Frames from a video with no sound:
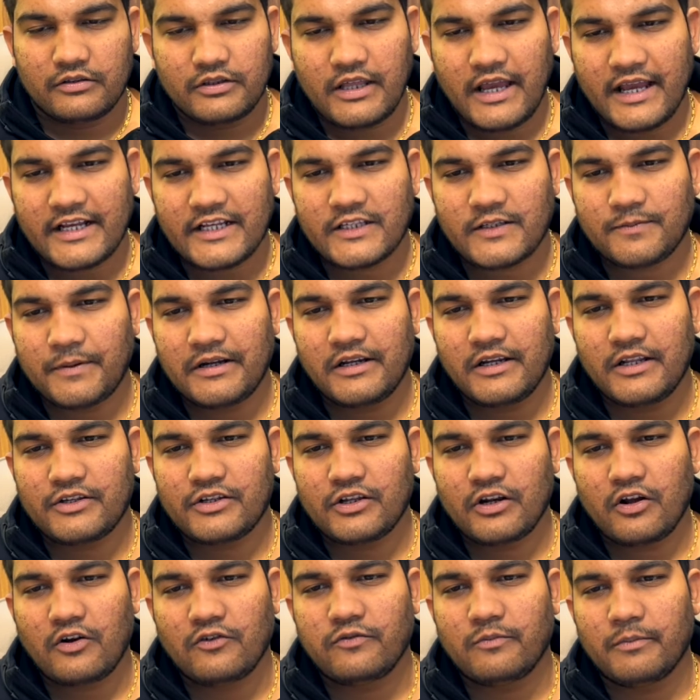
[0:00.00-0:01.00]
the
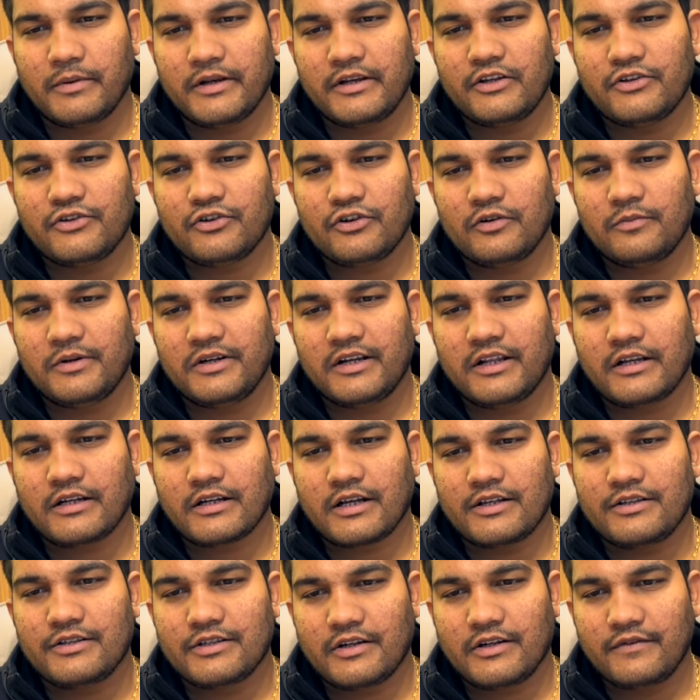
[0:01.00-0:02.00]
expenditure of money should be done
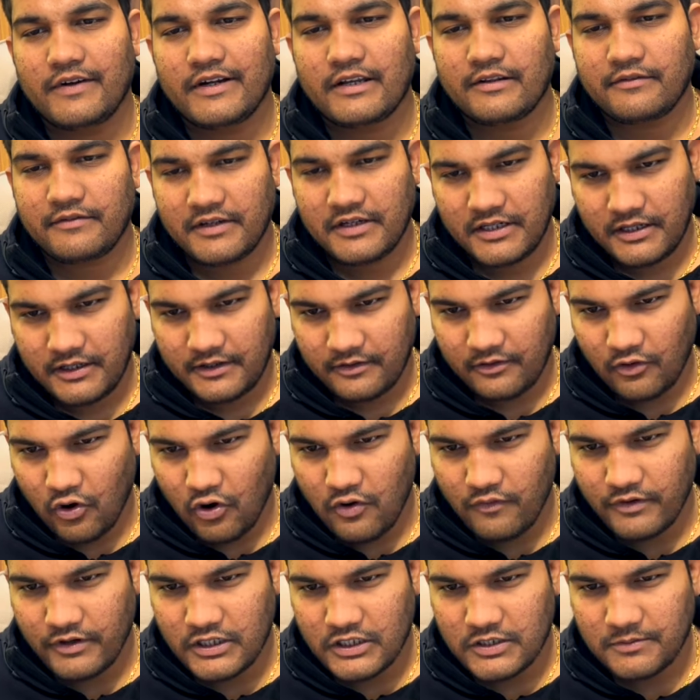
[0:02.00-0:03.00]
conservatively
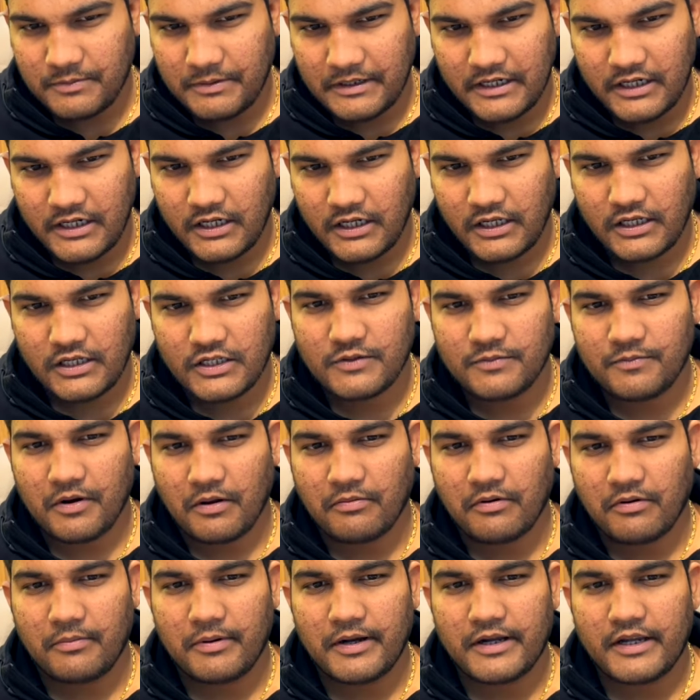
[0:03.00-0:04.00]
overspending is
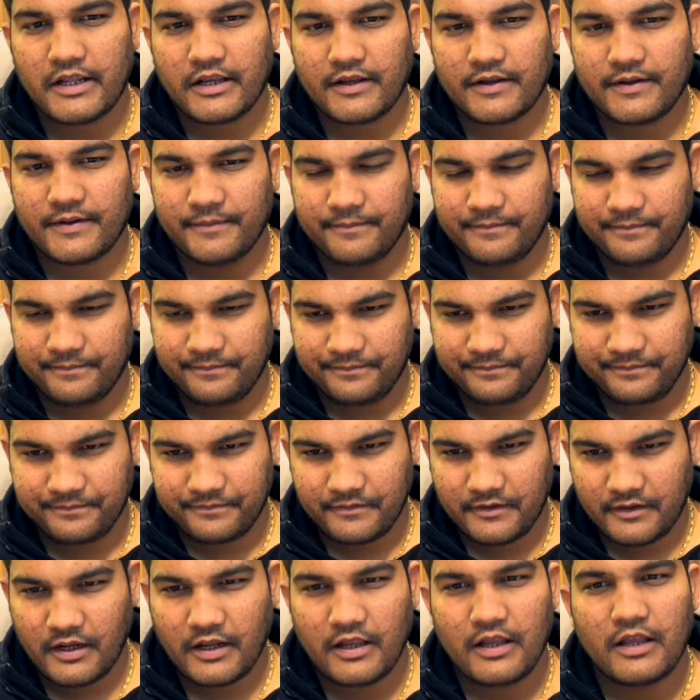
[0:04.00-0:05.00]
problematic
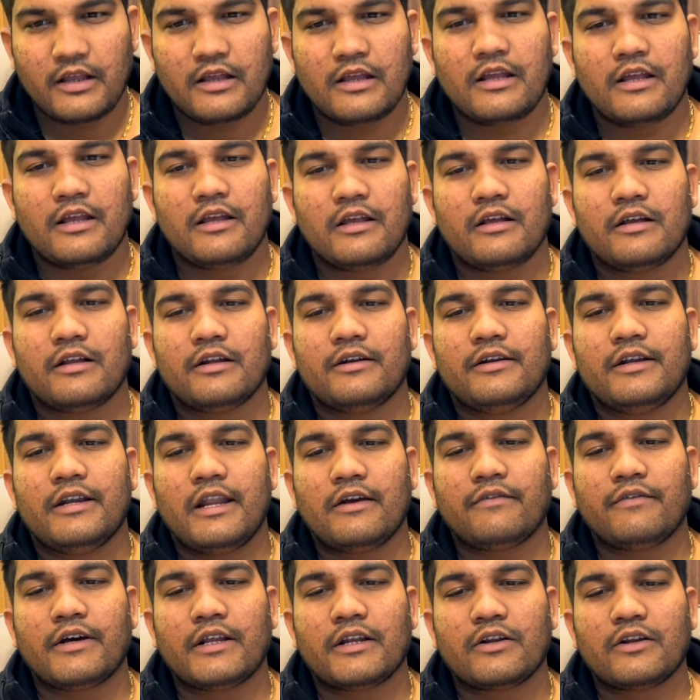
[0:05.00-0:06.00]

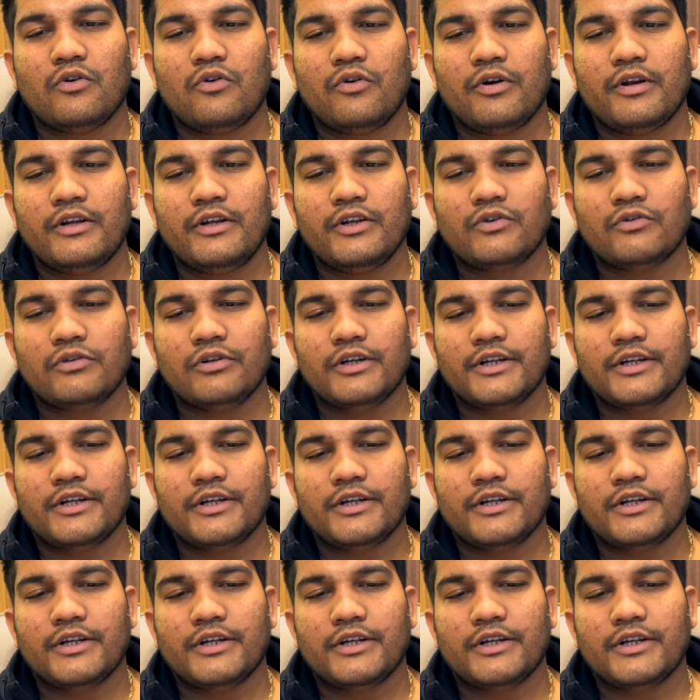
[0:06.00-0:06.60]
never go into